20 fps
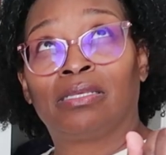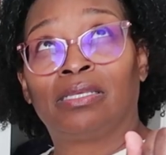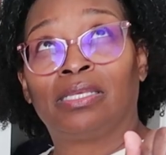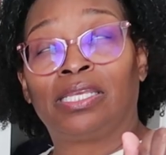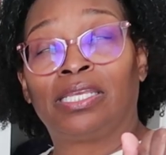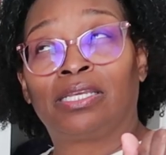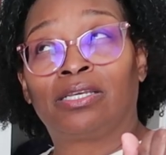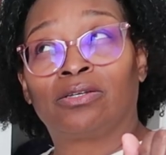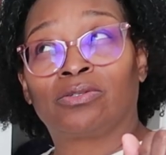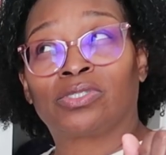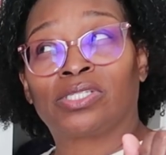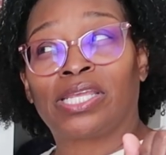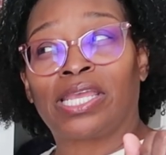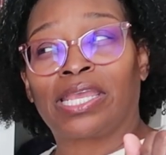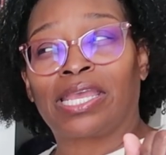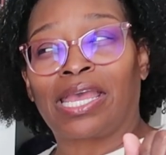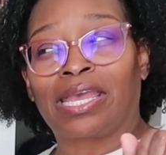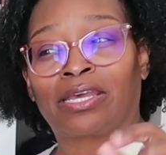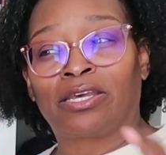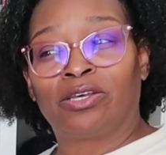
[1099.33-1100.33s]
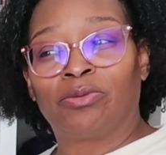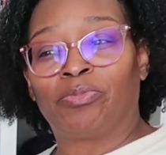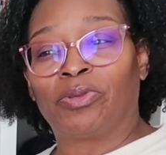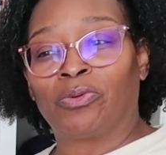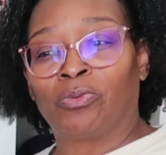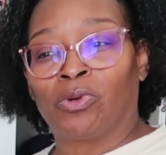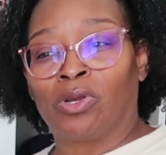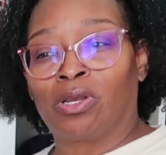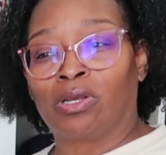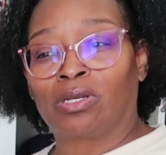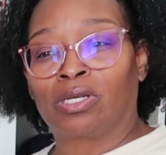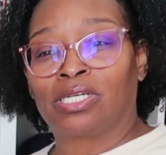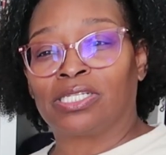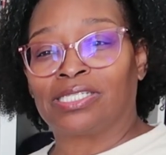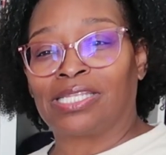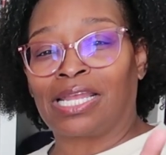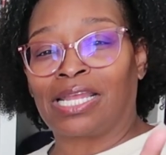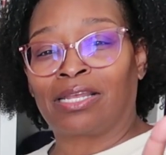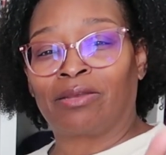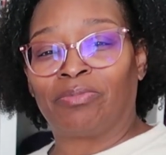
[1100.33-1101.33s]
Eco Tank. I could be wrong,
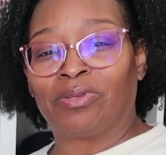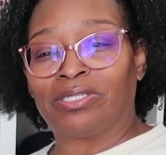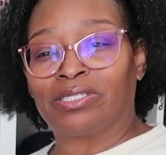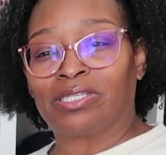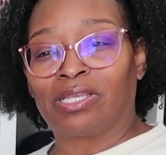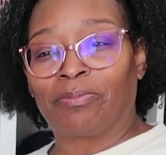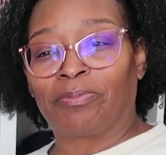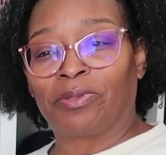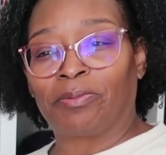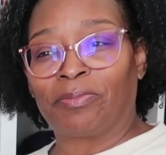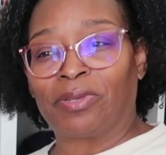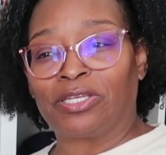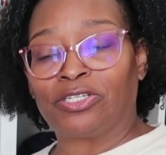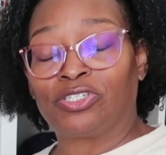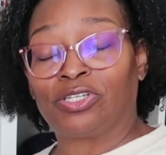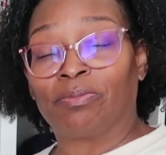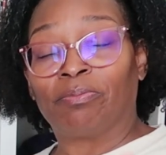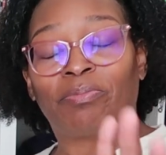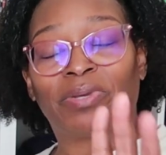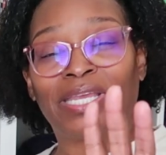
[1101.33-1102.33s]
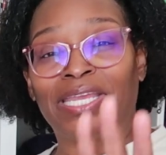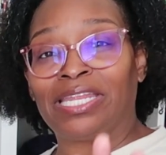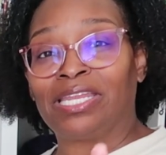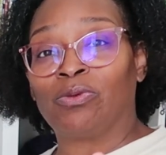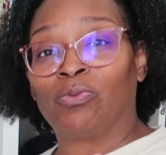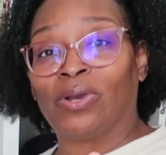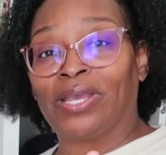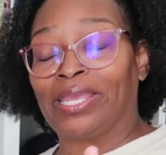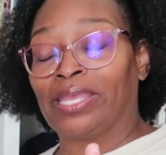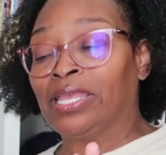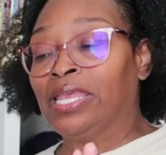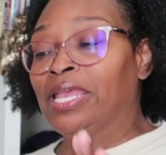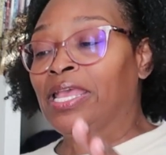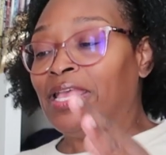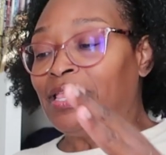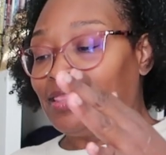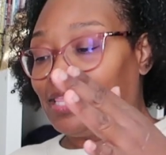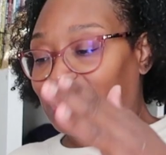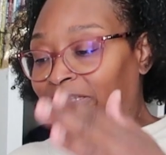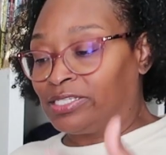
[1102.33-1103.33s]
because that could be sublimation, but anyway,
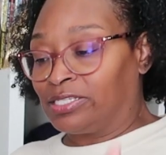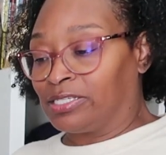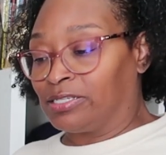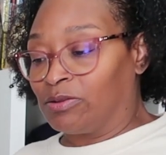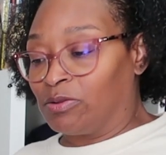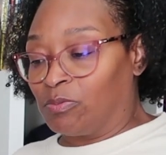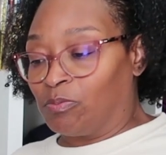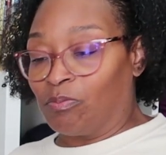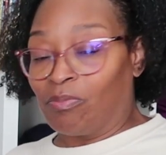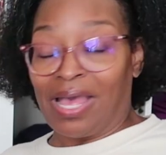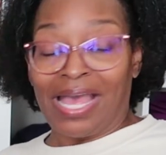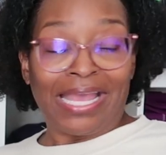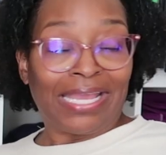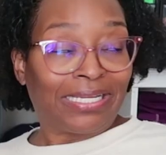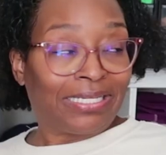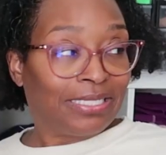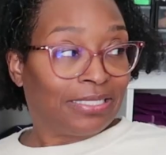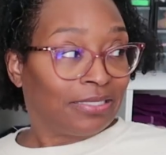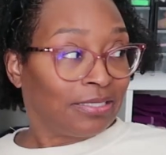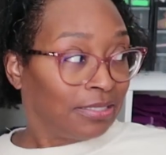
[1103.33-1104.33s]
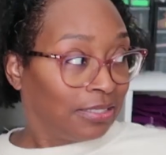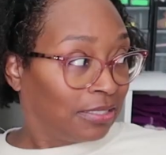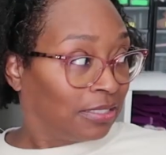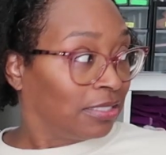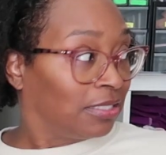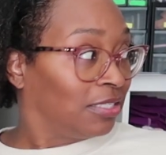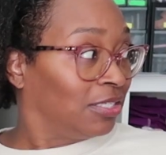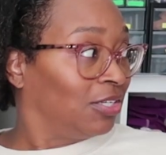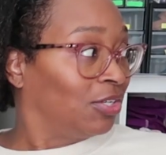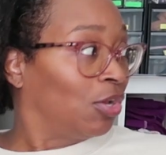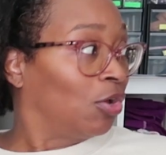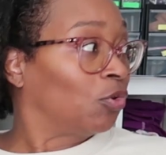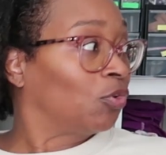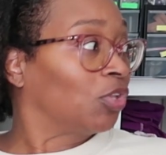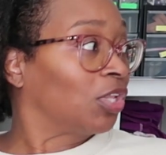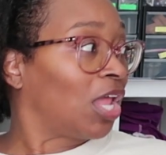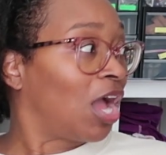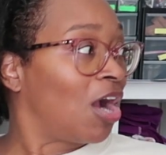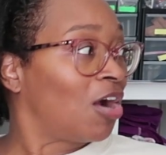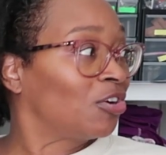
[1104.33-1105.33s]
mine is, you know,
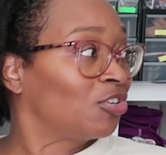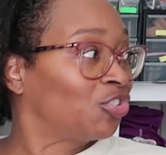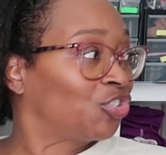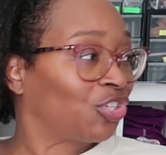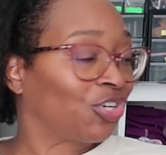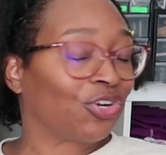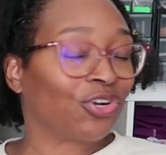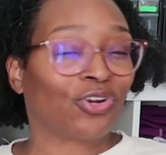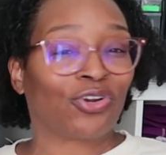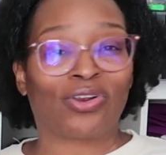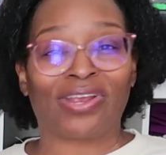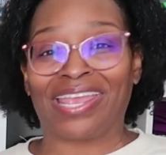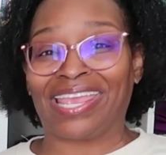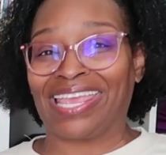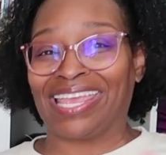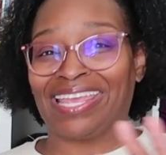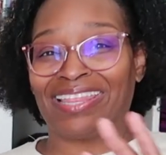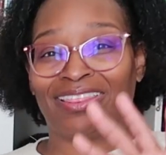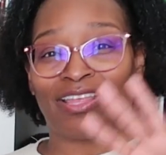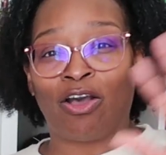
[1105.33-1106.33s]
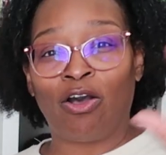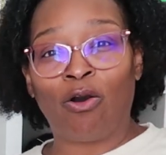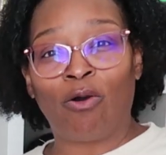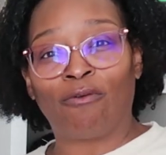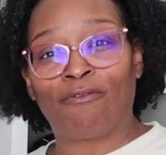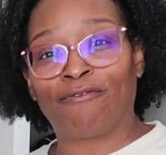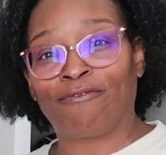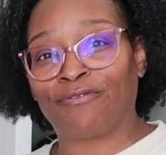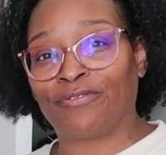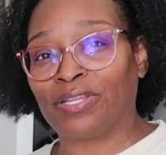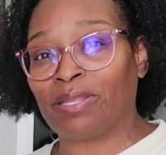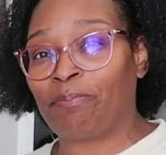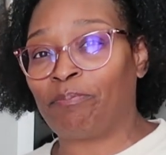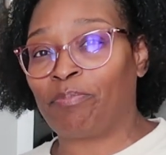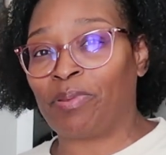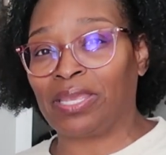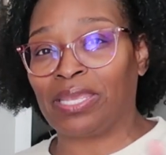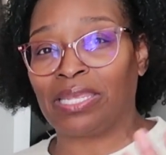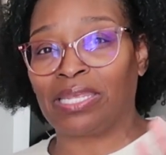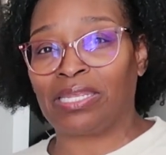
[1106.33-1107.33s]
larger, and the whole
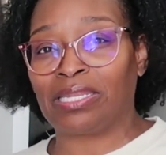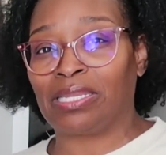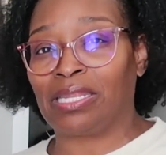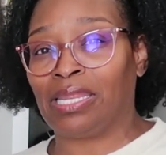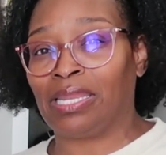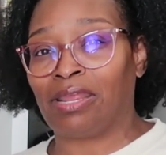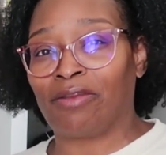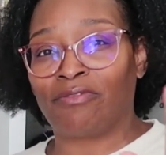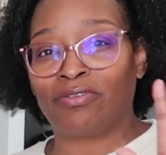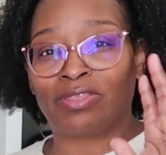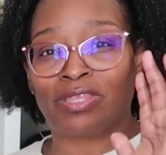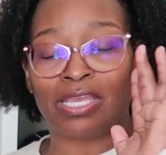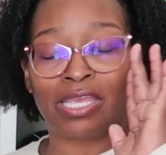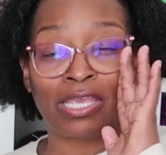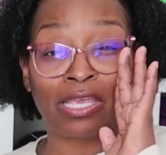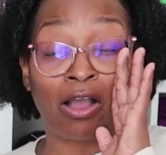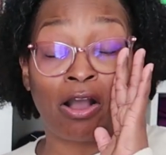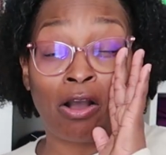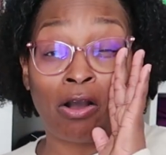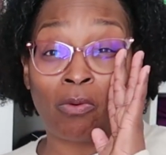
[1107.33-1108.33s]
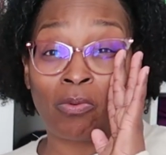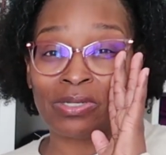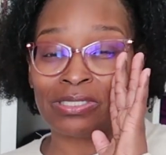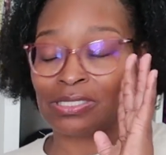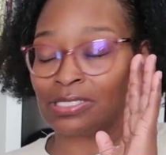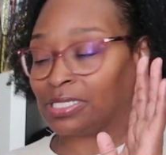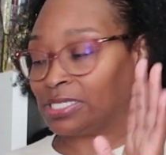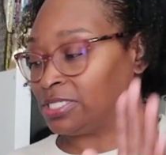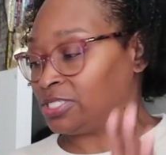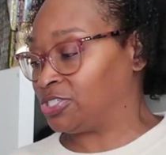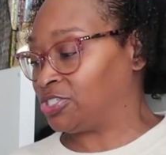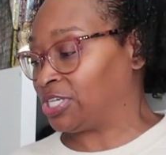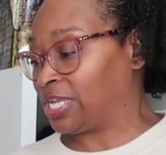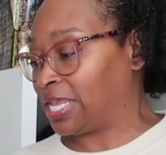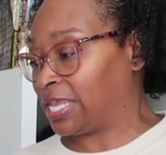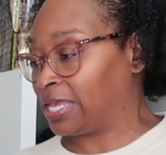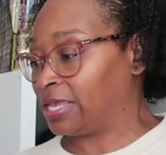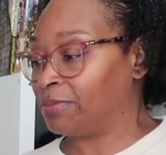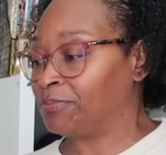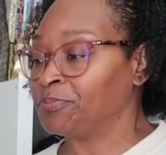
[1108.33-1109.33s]
flipping and everything always get
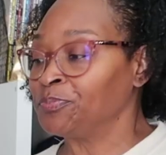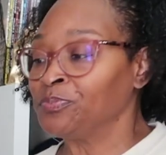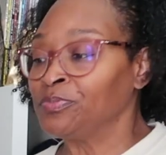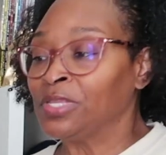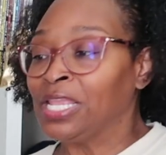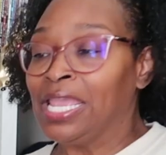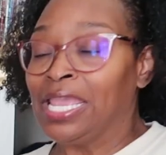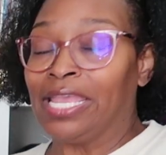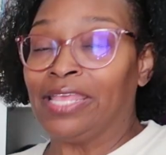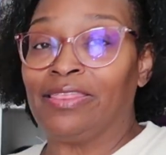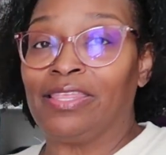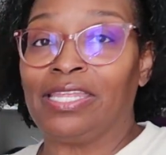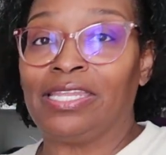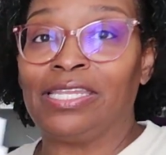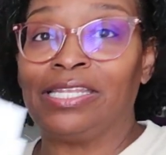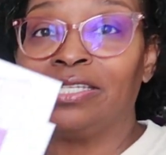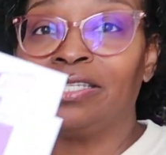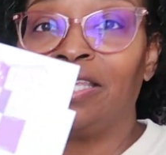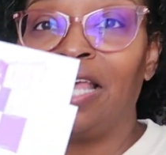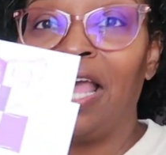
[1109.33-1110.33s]
jammed. And then this